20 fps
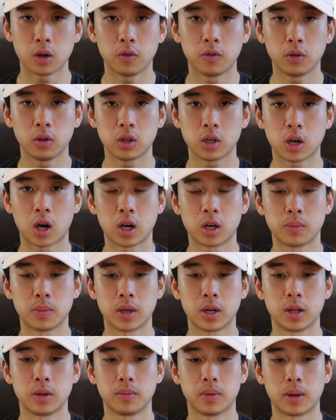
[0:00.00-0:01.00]
fully
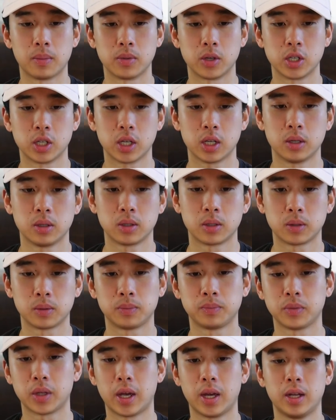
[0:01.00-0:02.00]
automated by
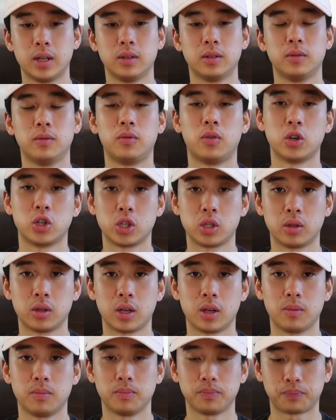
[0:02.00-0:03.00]
machines, and
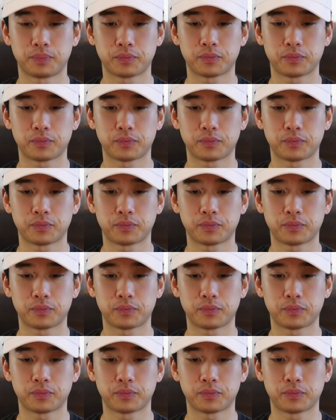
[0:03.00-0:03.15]
unfortunately,